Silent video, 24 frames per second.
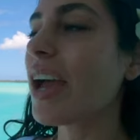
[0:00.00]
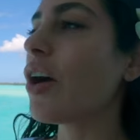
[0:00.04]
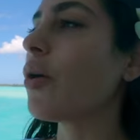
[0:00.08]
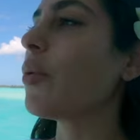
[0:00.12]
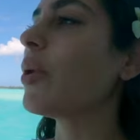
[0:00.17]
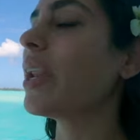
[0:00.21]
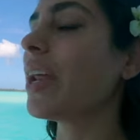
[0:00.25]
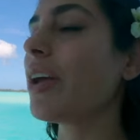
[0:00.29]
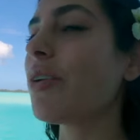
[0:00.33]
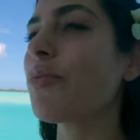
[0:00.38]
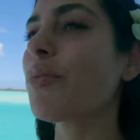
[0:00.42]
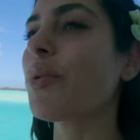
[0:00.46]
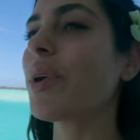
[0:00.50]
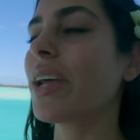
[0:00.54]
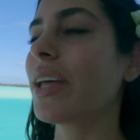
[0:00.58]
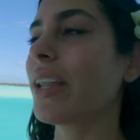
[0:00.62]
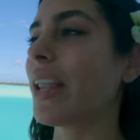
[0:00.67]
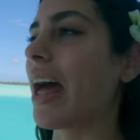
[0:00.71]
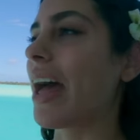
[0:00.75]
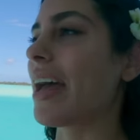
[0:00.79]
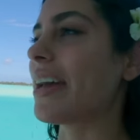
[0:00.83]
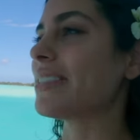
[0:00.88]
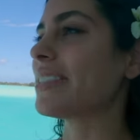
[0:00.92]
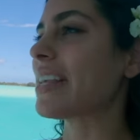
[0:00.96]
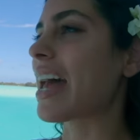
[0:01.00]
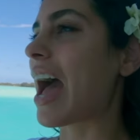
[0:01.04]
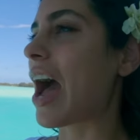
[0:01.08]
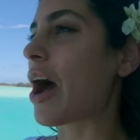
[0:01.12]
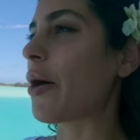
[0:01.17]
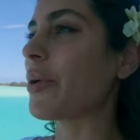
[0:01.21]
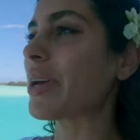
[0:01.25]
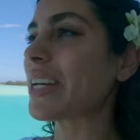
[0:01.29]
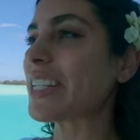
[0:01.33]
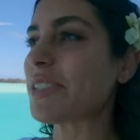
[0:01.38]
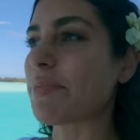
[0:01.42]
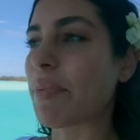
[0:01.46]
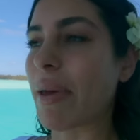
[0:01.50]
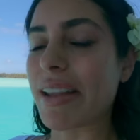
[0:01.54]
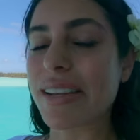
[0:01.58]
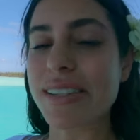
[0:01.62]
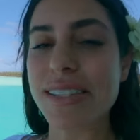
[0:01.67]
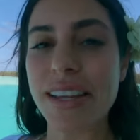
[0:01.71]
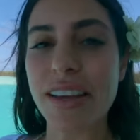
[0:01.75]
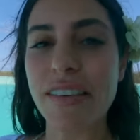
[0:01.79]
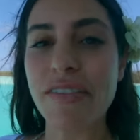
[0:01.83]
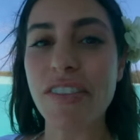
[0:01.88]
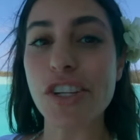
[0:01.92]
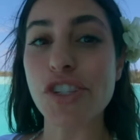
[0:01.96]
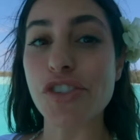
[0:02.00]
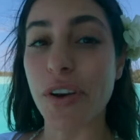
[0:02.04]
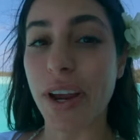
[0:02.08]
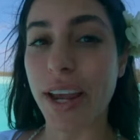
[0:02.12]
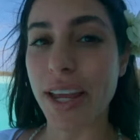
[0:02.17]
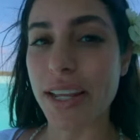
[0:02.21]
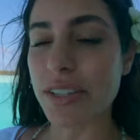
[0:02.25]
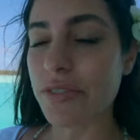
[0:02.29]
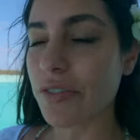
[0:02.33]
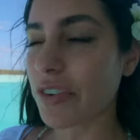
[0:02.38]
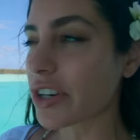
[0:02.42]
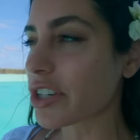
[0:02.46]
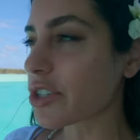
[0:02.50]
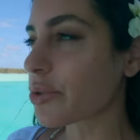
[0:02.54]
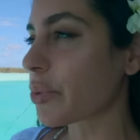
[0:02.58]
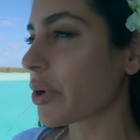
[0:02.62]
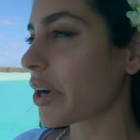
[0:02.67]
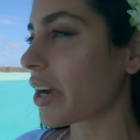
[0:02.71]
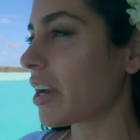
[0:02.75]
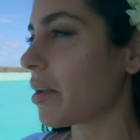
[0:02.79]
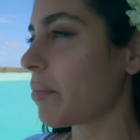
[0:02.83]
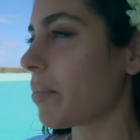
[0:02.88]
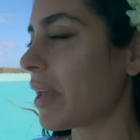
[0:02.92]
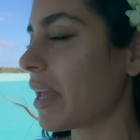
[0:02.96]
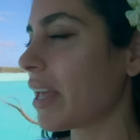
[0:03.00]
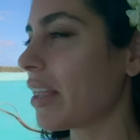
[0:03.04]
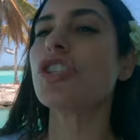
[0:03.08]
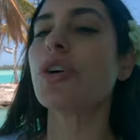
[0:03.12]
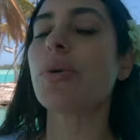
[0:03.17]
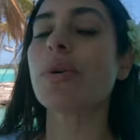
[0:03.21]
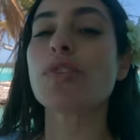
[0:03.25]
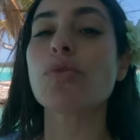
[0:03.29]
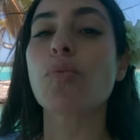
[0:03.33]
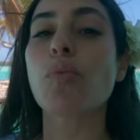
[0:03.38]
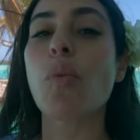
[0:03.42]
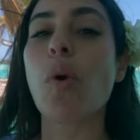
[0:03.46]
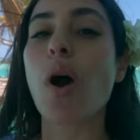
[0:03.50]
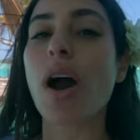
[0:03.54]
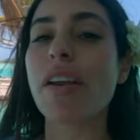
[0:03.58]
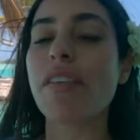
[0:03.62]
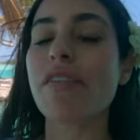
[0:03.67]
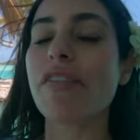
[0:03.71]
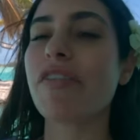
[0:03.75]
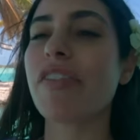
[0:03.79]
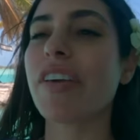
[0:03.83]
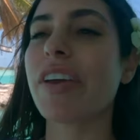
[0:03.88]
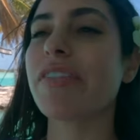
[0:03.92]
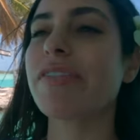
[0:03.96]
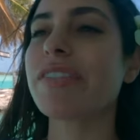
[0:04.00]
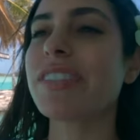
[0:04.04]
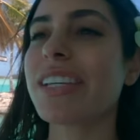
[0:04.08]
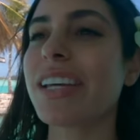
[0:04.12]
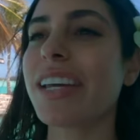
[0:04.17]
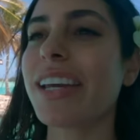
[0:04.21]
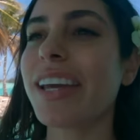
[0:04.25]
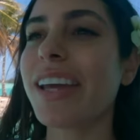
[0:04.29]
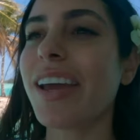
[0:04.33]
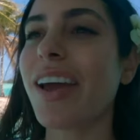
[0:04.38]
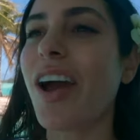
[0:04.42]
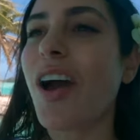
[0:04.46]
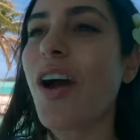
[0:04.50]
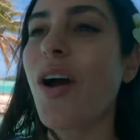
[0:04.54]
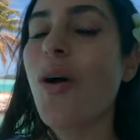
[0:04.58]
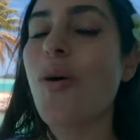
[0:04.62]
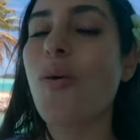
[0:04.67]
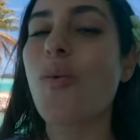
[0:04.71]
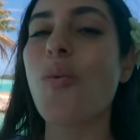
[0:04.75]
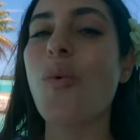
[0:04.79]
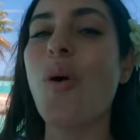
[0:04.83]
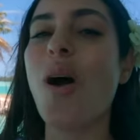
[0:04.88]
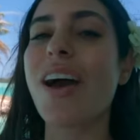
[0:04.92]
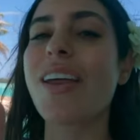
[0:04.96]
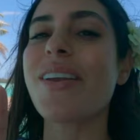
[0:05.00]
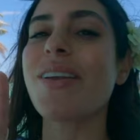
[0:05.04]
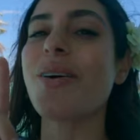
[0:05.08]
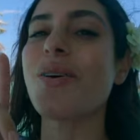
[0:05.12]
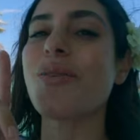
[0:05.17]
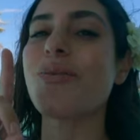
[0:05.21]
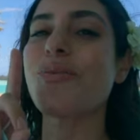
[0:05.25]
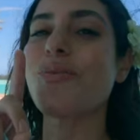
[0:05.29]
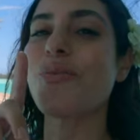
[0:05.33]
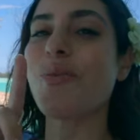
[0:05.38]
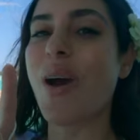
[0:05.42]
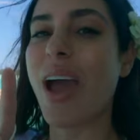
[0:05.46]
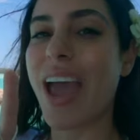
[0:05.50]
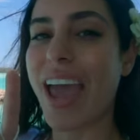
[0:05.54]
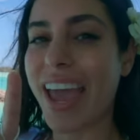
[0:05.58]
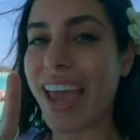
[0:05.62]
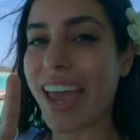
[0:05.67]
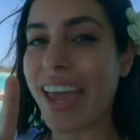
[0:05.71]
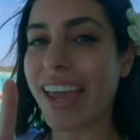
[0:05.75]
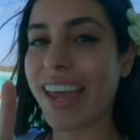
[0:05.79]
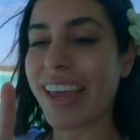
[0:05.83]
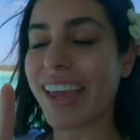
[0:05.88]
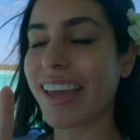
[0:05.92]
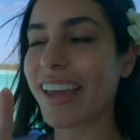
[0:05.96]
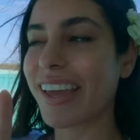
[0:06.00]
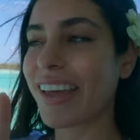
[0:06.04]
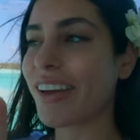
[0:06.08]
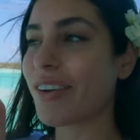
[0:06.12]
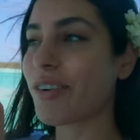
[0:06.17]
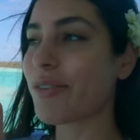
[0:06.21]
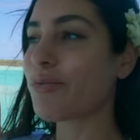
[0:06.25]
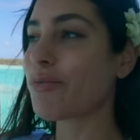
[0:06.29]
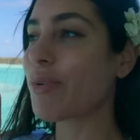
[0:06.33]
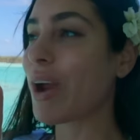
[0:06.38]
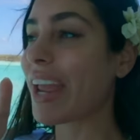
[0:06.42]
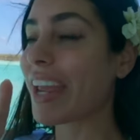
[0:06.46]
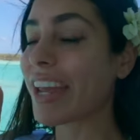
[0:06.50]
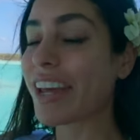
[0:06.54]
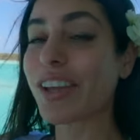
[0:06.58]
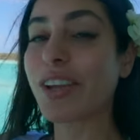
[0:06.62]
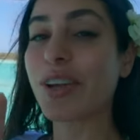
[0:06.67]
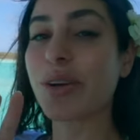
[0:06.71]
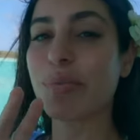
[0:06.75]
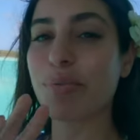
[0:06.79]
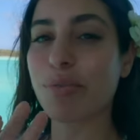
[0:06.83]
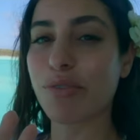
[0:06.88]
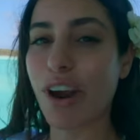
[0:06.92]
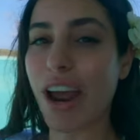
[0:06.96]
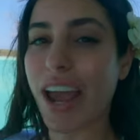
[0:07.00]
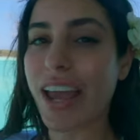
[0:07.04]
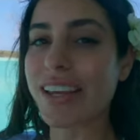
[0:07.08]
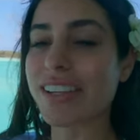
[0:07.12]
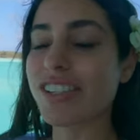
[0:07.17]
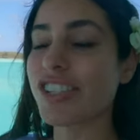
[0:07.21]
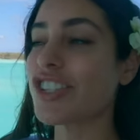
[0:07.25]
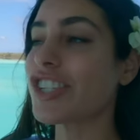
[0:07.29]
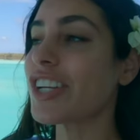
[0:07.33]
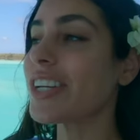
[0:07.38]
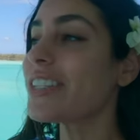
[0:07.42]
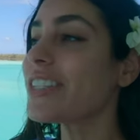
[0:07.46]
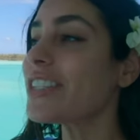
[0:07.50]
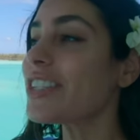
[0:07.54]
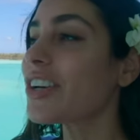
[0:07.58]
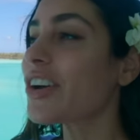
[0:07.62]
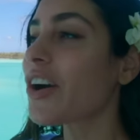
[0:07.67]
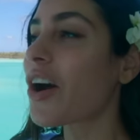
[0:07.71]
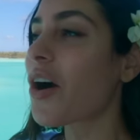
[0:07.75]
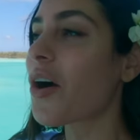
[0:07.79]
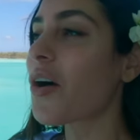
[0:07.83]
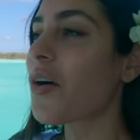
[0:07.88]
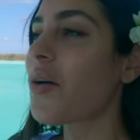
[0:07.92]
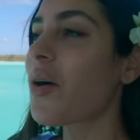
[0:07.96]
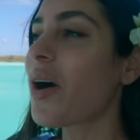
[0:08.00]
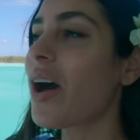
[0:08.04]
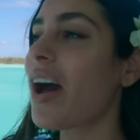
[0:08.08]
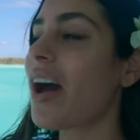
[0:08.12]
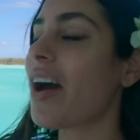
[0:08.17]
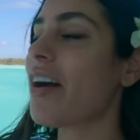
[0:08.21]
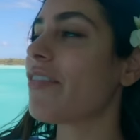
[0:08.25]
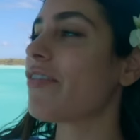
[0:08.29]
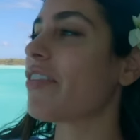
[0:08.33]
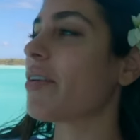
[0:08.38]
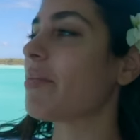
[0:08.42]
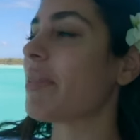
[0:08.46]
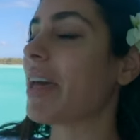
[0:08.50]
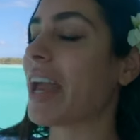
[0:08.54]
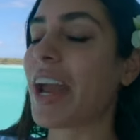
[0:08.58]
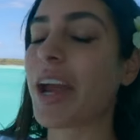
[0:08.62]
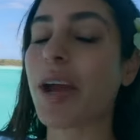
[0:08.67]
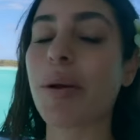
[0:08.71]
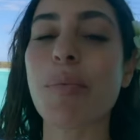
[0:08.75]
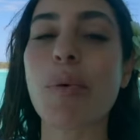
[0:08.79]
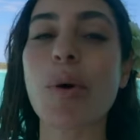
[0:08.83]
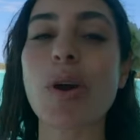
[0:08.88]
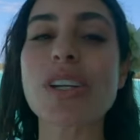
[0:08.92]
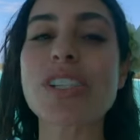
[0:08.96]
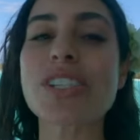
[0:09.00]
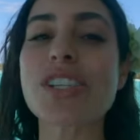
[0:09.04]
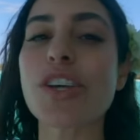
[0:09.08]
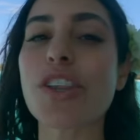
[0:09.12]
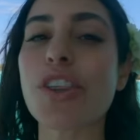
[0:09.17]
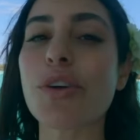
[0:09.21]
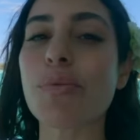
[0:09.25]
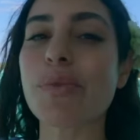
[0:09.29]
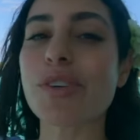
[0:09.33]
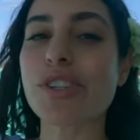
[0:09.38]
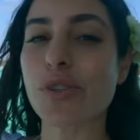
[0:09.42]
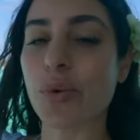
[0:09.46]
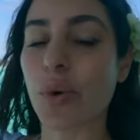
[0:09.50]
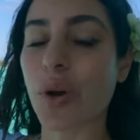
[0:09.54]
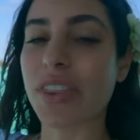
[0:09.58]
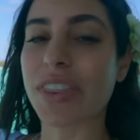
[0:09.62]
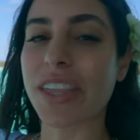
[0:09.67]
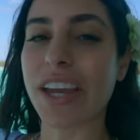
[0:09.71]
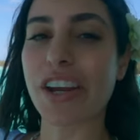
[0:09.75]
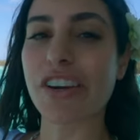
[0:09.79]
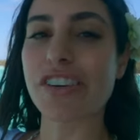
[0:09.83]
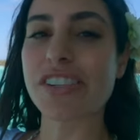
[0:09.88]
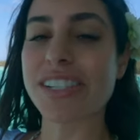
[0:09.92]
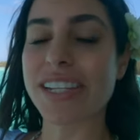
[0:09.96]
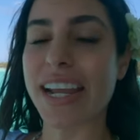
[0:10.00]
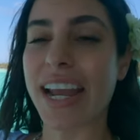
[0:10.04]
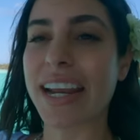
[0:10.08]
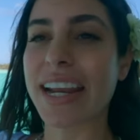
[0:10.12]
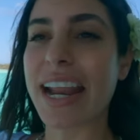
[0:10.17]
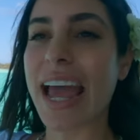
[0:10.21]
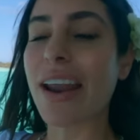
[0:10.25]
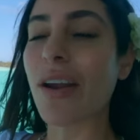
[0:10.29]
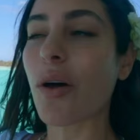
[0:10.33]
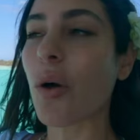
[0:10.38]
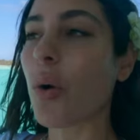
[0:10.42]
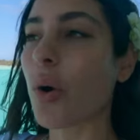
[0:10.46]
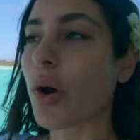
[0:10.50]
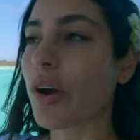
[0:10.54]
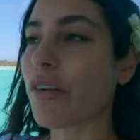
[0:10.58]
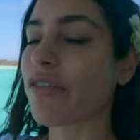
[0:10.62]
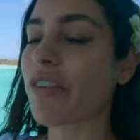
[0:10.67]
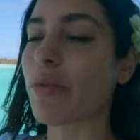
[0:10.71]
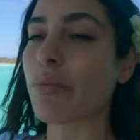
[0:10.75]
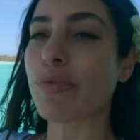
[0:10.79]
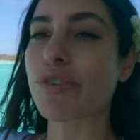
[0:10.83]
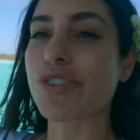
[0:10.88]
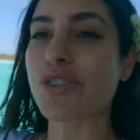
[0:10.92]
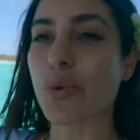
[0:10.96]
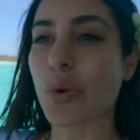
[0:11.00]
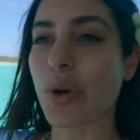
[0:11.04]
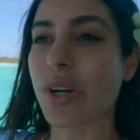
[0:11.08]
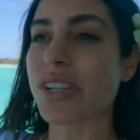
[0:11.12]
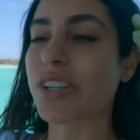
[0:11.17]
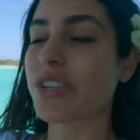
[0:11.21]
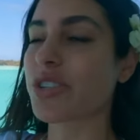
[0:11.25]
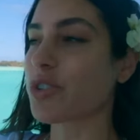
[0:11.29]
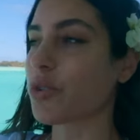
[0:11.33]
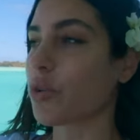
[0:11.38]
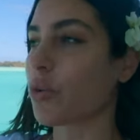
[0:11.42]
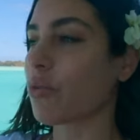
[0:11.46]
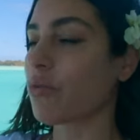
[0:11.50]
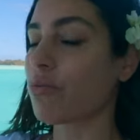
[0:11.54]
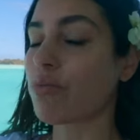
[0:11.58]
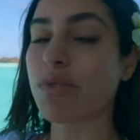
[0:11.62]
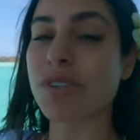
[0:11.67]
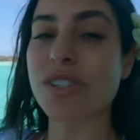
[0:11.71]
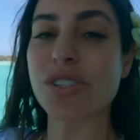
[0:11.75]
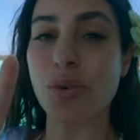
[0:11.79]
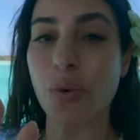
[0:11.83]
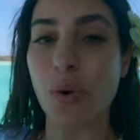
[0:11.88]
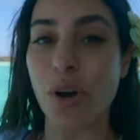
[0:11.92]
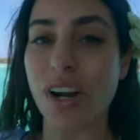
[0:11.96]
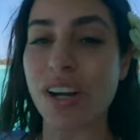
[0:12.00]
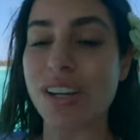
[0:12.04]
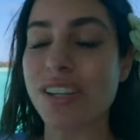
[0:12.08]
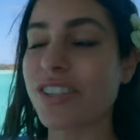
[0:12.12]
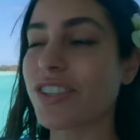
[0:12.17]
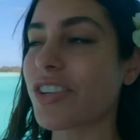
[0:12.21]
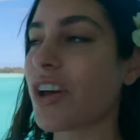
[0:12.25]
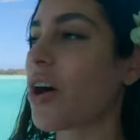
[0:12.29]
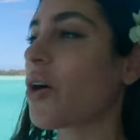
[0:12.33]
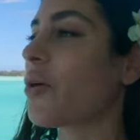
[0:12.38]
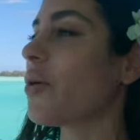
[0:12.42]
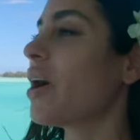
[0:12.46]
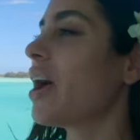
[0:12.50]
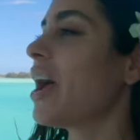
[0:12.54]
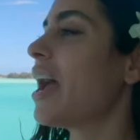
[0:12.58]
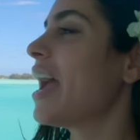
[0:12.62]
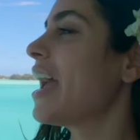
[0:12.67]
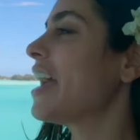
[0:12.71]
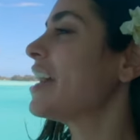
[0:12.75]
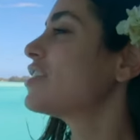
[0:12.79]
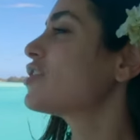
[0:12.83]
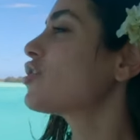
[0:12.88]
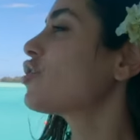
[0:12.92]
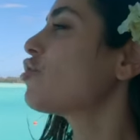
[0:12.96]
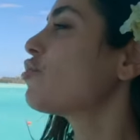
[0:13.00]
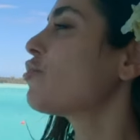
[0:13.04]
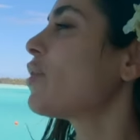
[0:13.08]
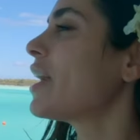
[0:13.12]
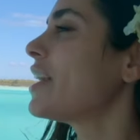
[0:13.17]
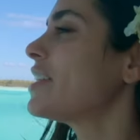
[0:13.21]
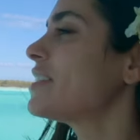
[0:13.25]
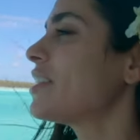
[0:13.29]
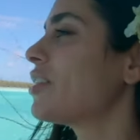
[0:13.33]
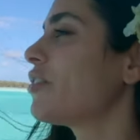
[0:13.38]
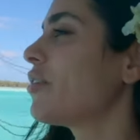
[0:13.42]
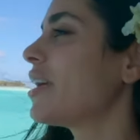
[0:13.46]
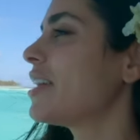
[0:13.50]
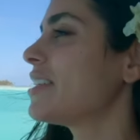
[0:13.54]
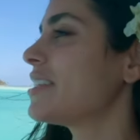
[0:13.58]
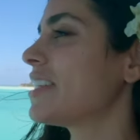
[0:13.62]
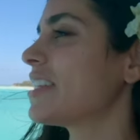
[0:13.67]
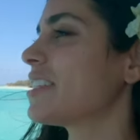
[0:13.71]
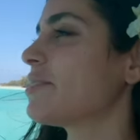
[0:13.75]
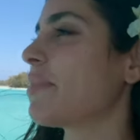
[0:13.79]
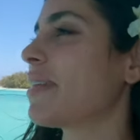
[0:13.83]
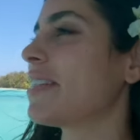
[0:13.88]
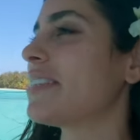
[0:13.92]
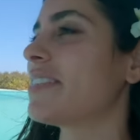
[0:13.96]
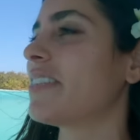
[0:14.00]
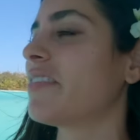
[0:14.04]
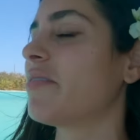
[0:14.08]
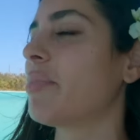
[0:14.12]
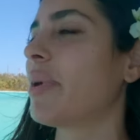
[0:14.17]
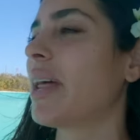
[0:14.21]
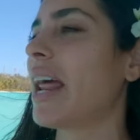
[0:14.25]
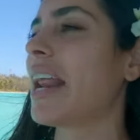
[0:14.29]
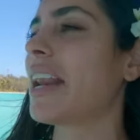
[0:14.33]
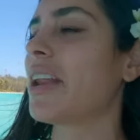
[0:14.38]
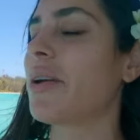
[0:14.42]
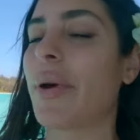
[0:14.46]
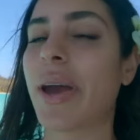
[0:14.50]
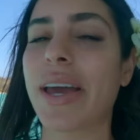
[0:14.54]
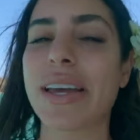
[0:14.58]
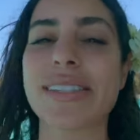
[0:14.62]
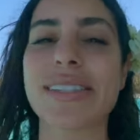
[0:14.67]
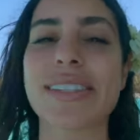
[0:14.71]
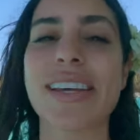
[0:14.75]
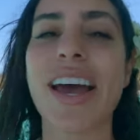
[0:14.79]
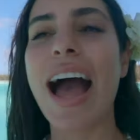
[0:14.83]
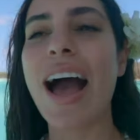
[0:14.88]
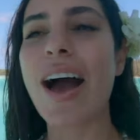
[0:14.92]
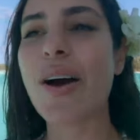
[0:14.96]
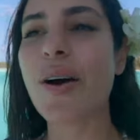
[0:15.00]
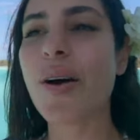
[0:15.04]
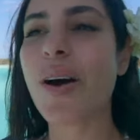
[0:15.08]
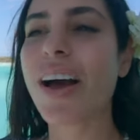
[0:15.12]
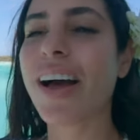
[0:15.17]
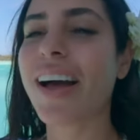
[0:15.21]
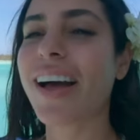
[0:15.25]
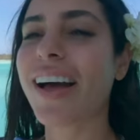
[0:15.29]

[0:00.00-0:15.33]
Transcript: we didn't realize how expensive the transfers were gonna be. So it's 150 one way regular price just to go from the airport to the resort that you're staying at or from resort to resort. So it's crazy, crazy expensive. But anyways, how